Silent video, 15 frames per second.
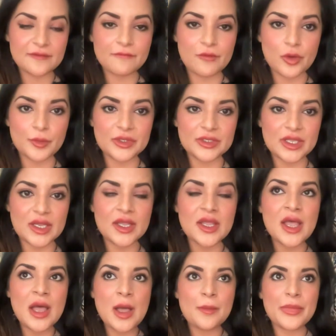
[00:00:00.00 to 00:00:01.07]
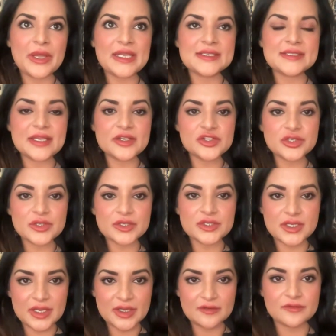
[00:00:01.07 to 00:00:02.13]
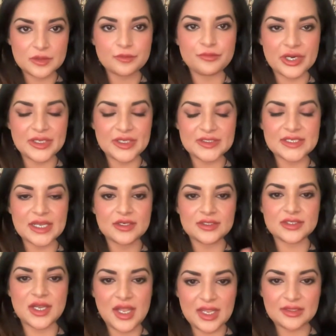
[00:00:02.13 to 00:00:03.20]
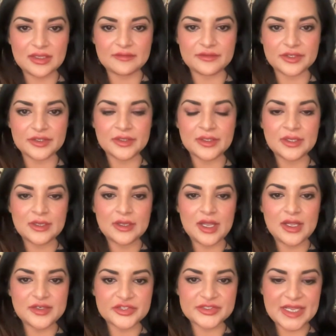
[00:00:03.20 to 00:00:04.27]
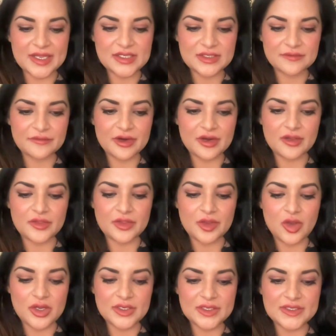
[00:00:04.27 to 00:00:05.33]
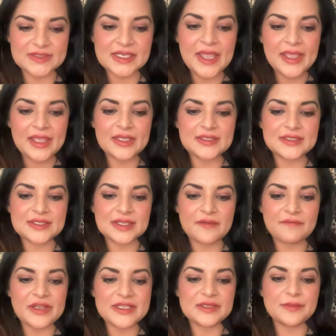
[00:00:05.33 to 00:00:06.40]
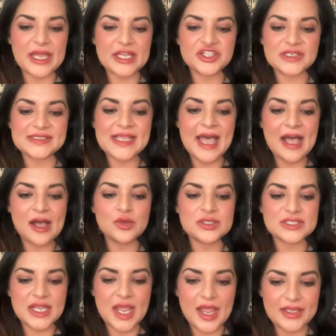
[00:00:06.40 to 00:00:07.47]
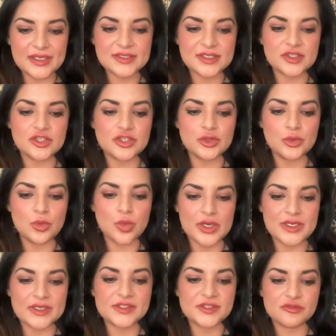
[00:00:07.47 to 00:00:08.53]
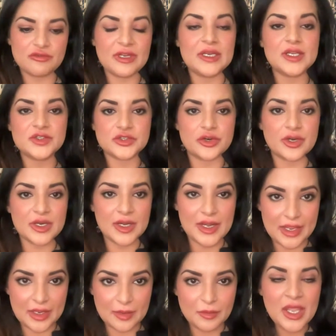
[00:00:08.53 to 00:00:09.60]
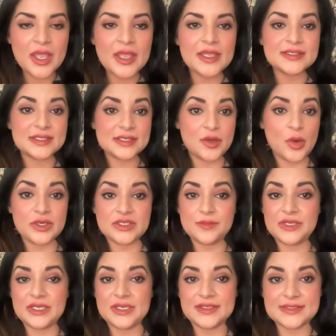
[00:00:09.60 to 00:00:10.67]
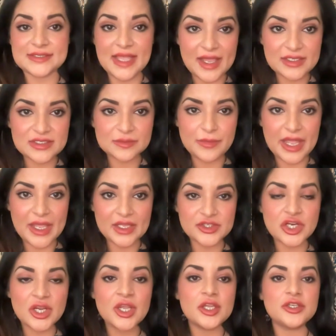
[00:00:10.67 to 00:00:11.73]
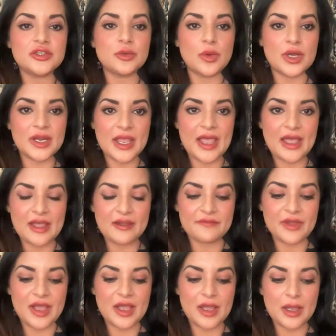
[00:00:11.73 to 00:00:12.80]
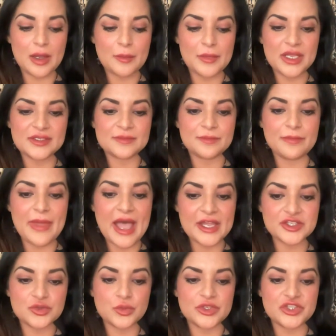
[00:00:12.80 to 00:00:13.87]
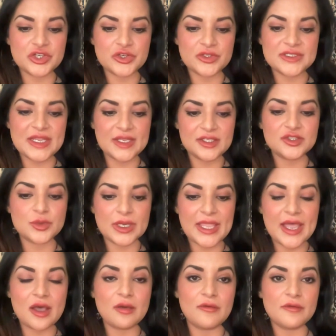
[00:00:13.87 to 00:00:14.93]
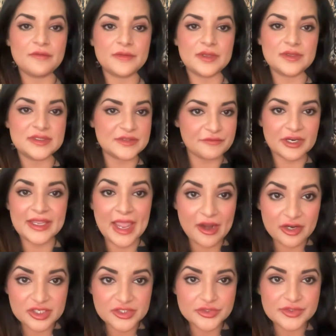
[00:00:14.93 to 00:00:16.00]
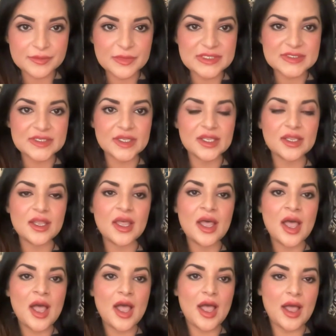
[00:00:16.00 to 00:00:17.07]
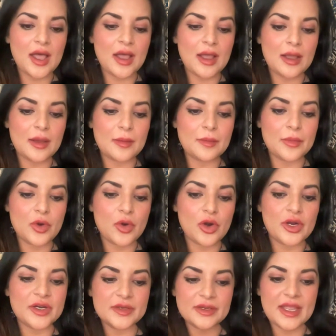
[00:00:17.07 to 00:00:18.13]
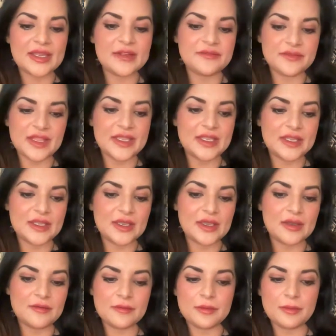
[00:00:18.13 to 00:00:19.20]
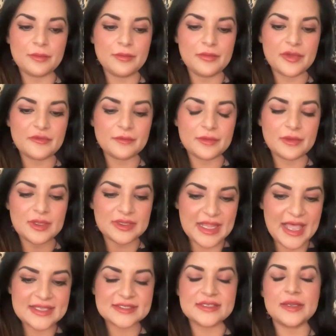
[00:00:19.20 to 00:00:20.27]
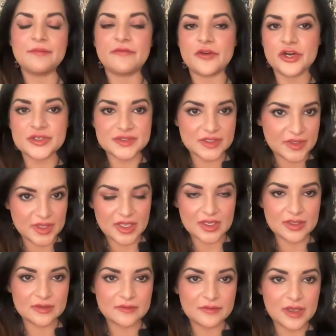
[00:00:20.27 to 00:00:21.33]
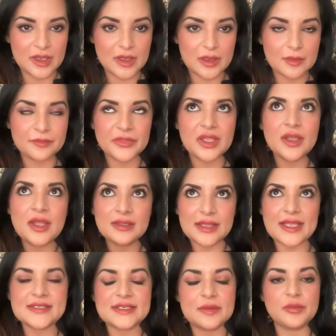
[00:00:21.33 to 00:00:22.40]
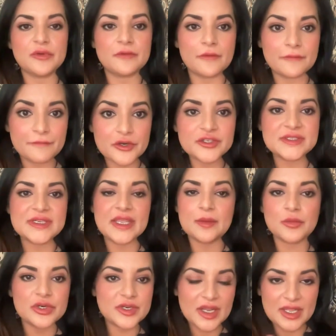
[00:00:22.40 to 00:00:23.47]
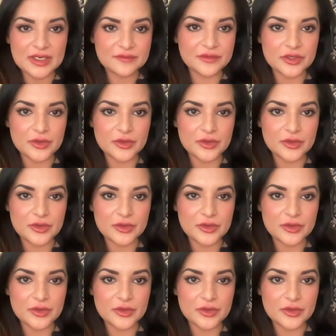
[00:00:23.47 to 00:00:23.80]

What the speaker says: formula, but essentially, to kind of break it down into a high level understanding for the audience, it's fuzzy matching is how tight do you want to screen a certain name? Is it going to be an exact match? Do you want to have a match which could take into account different characters missing, or kind of like last name first and then last name before first name, or kind of